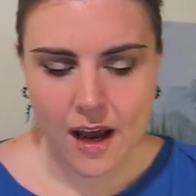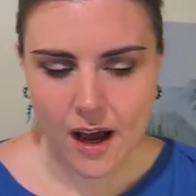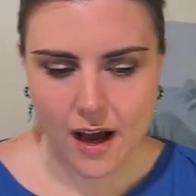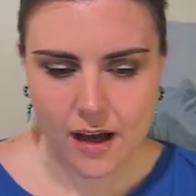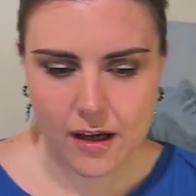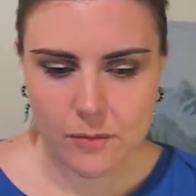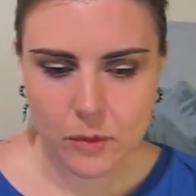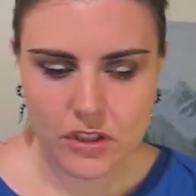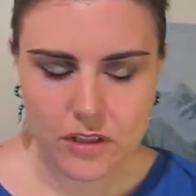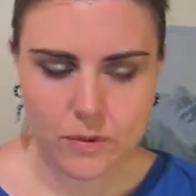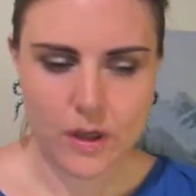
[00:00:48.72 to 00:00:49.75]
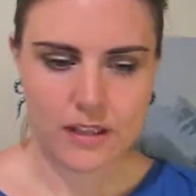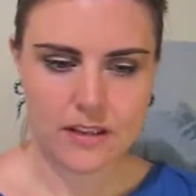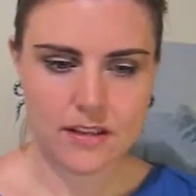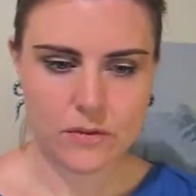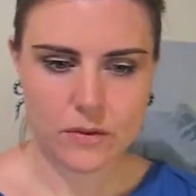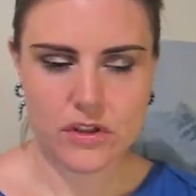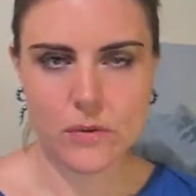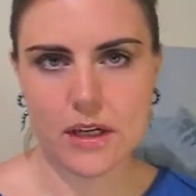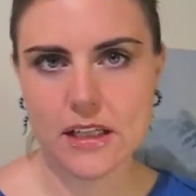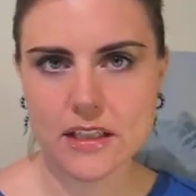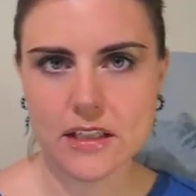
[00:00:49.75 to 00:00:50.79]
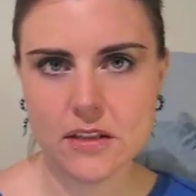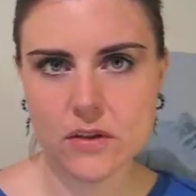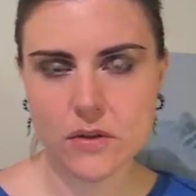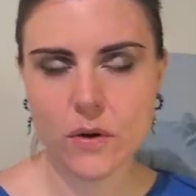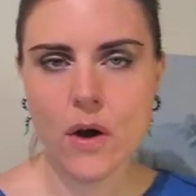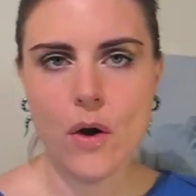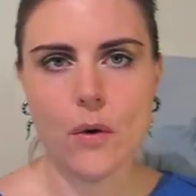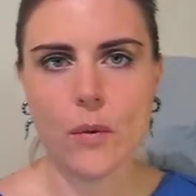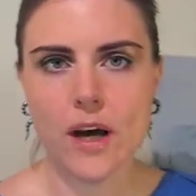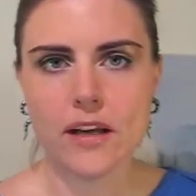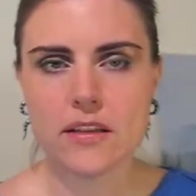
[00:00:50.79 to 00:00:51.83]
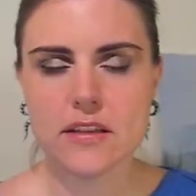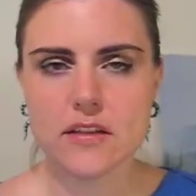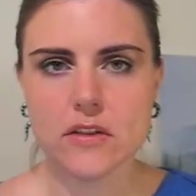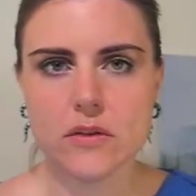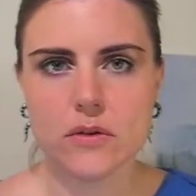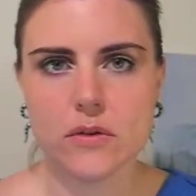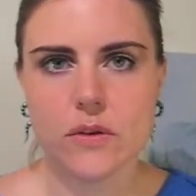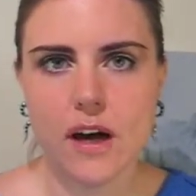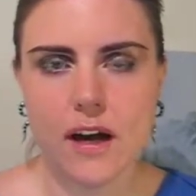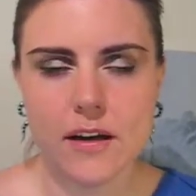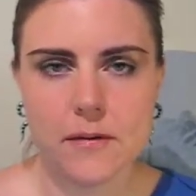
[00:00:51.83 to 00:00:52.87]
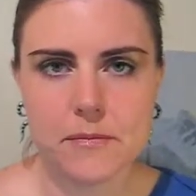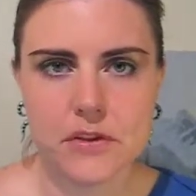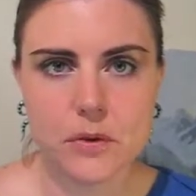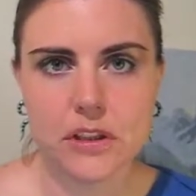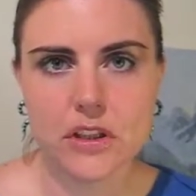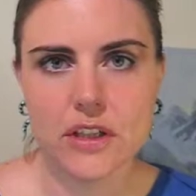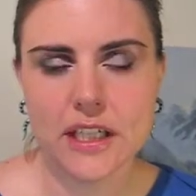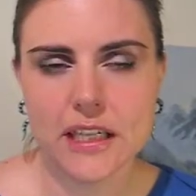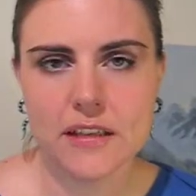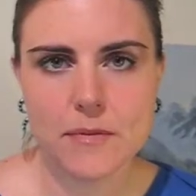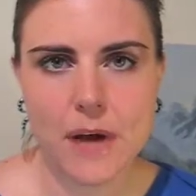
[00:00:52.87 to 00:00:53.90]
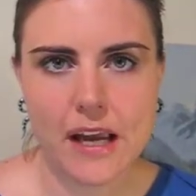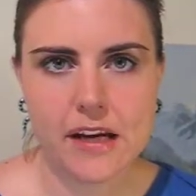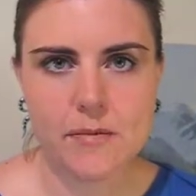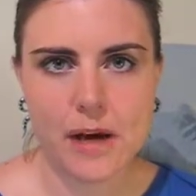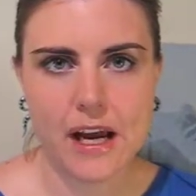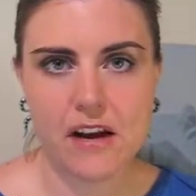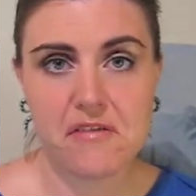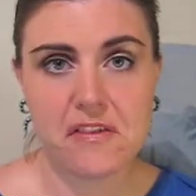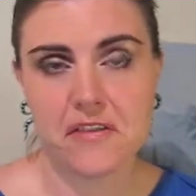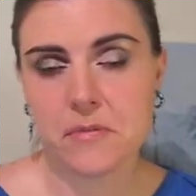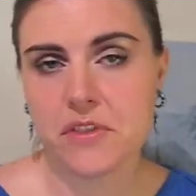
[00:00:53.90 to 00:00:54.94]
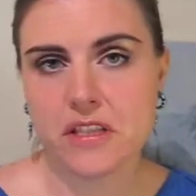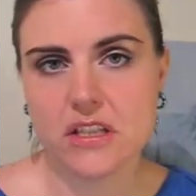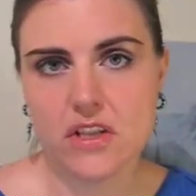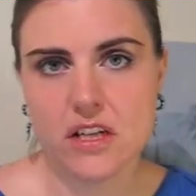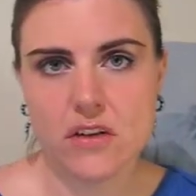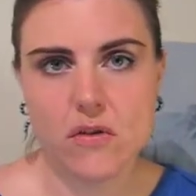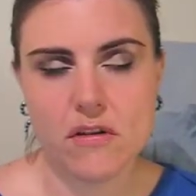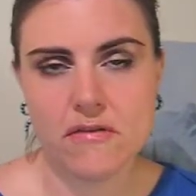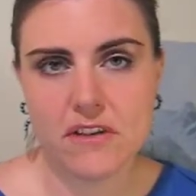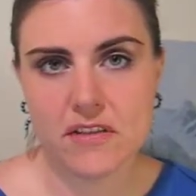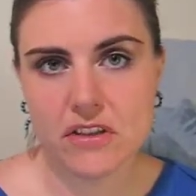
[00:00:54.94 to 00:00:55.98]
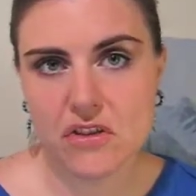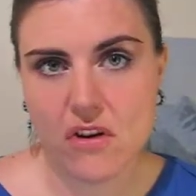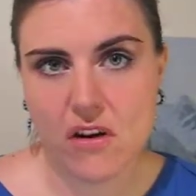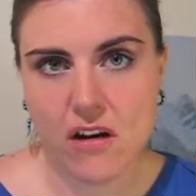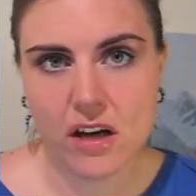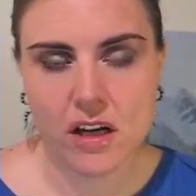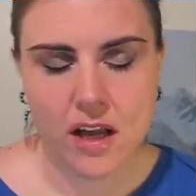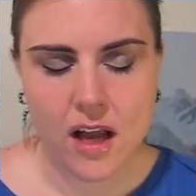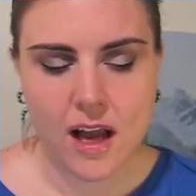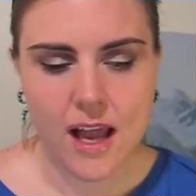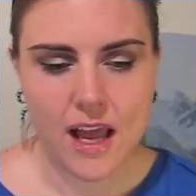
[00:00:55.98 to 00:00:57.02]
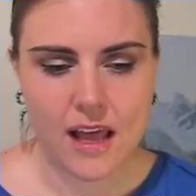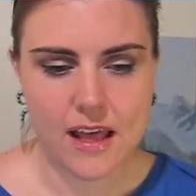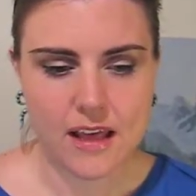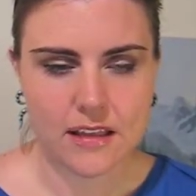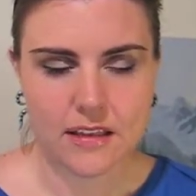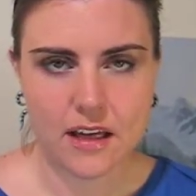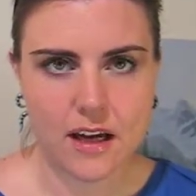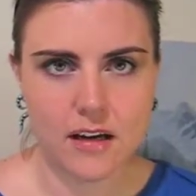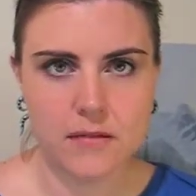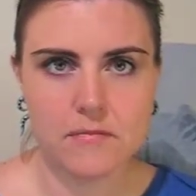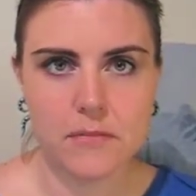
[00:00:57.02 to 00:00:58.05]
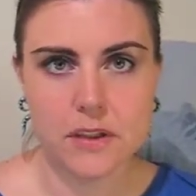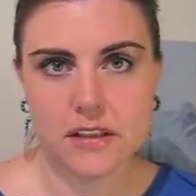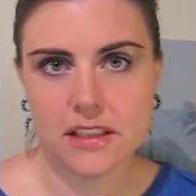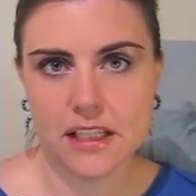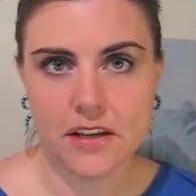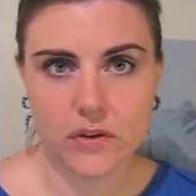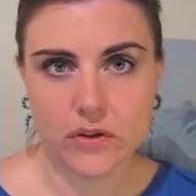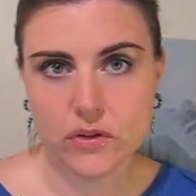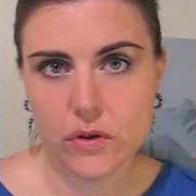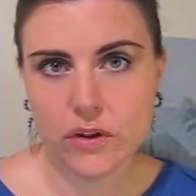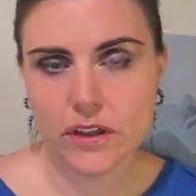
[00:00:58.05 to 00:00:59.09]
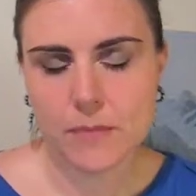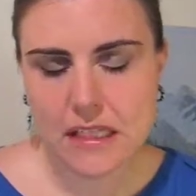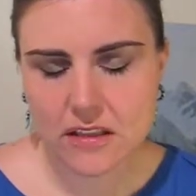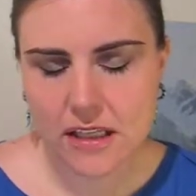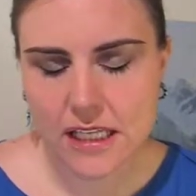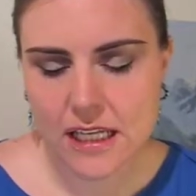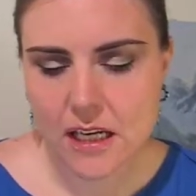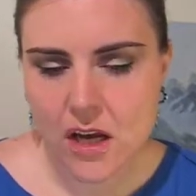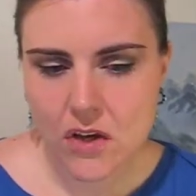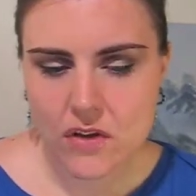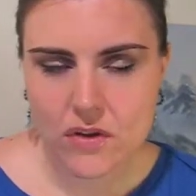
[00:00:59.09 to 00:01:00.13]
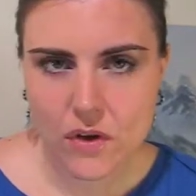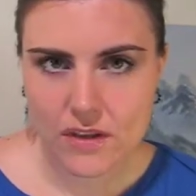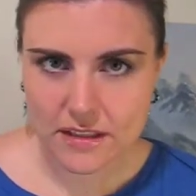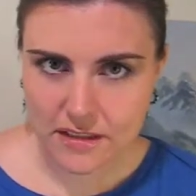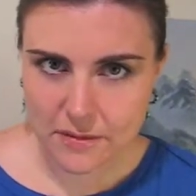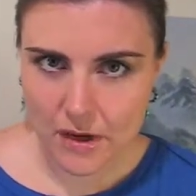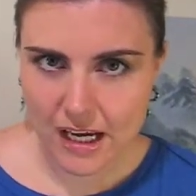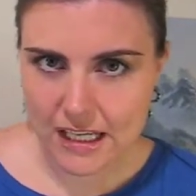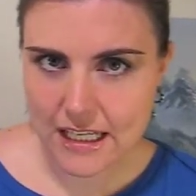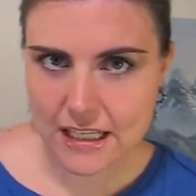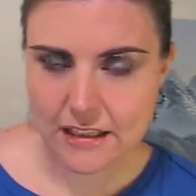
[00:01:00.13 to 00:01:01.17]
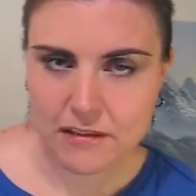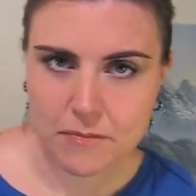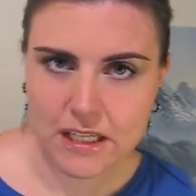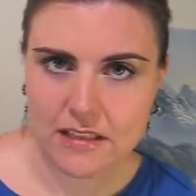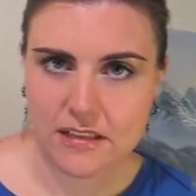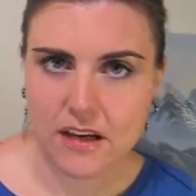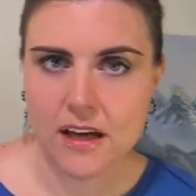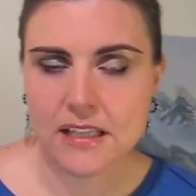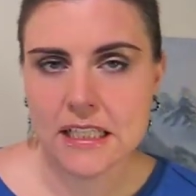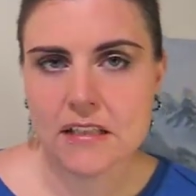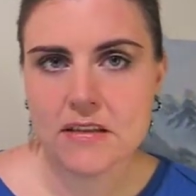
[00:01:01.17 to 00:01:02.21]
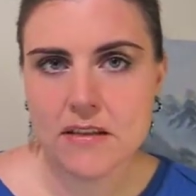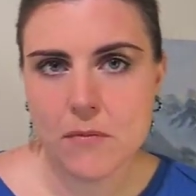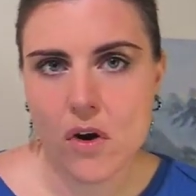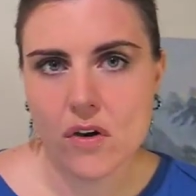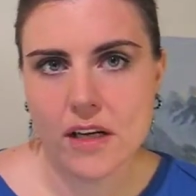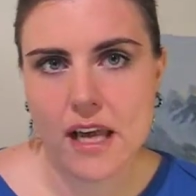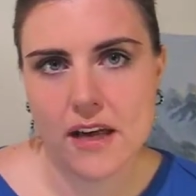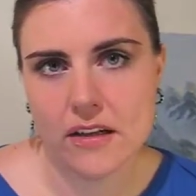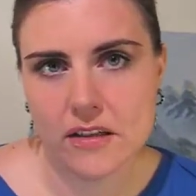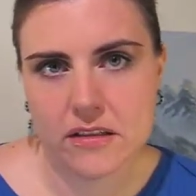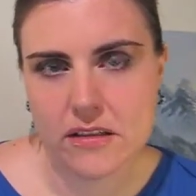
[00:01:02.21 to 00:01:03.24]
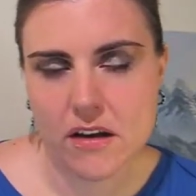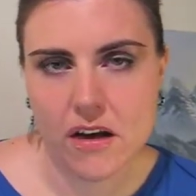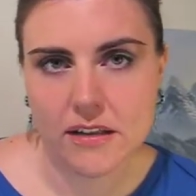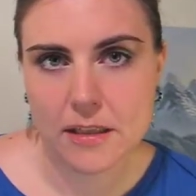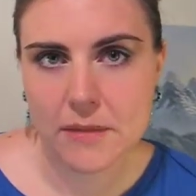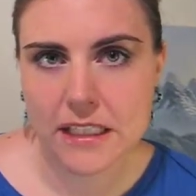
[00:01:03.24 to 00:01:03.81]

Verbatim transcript: Um, what she wants, what she wanted us to do was to um, do a look inspired by our favorite musician or favorite song, and um, put together a tutorial based on it. So this is mine. It's based on Nina Simone and her song Ne Me